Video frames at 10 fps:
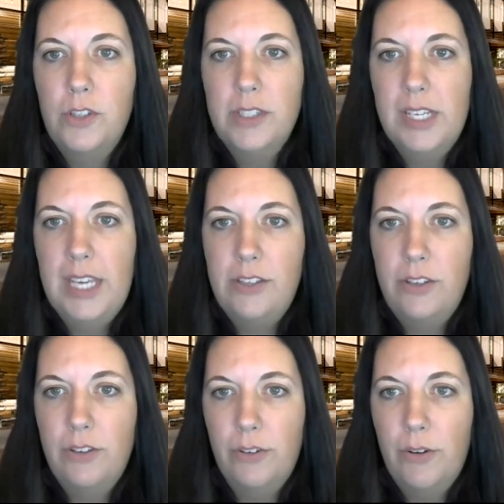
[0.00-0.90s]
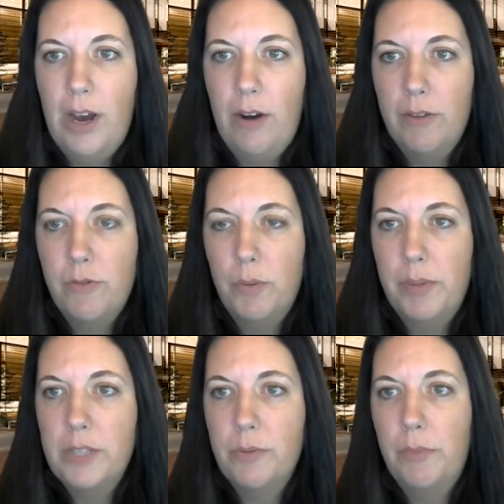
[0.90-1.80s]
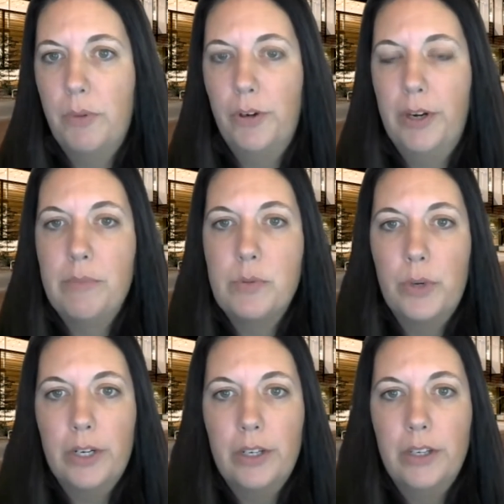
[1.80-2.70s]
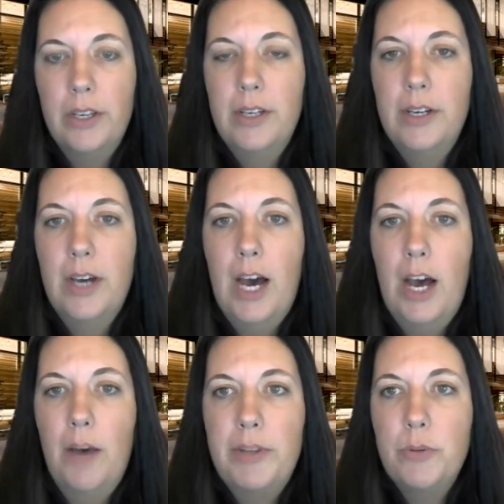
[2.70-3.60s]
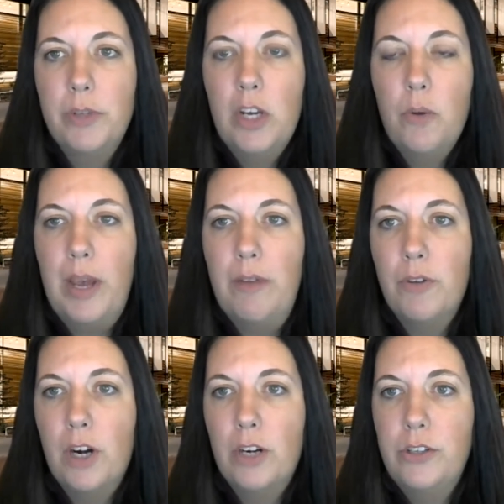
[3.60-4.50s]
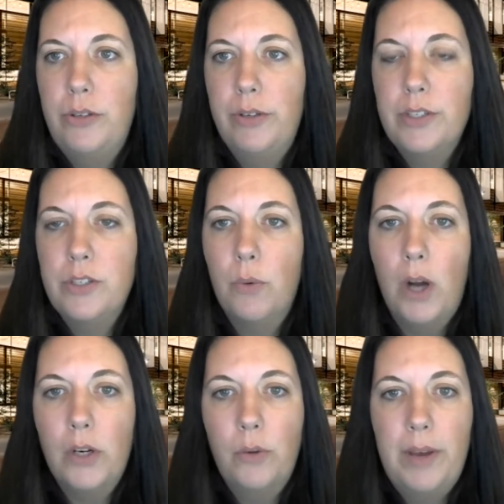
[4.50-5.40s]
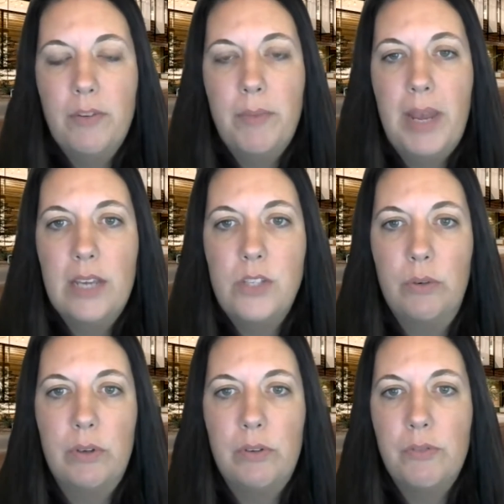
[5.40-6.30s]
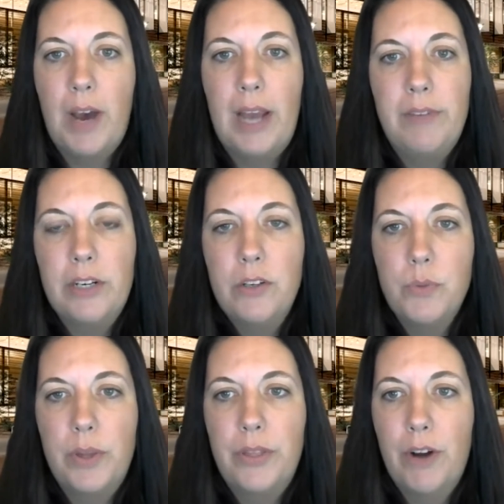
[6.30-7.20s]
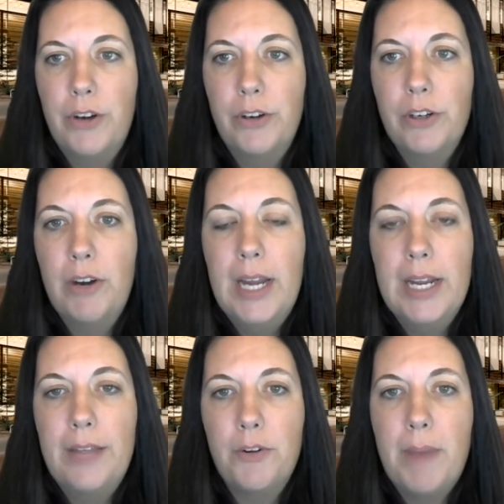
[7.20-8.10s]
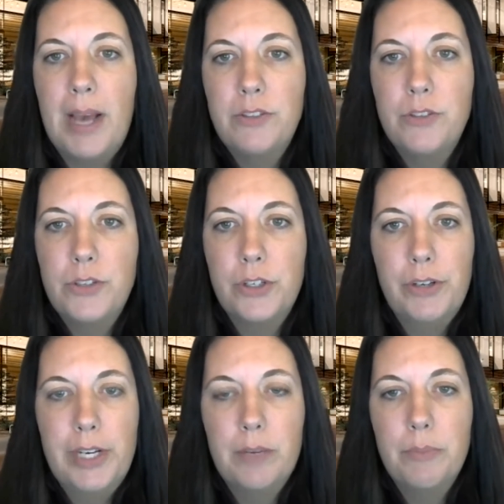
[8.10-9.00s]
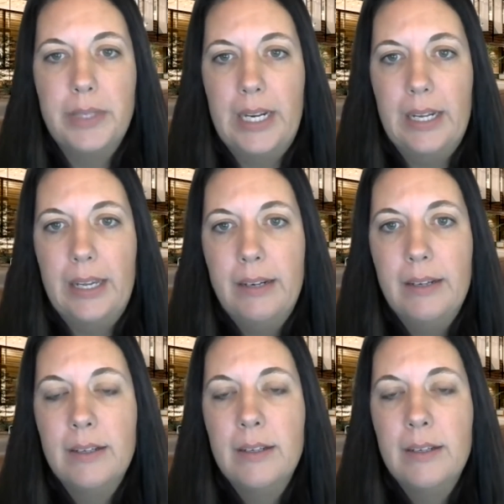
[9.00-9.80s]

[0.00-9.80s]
just in case you don't know how our 4+1 programs work, it's really a way for our students to walk away from ASU in 5 years with their undergrad and their master's degree completed.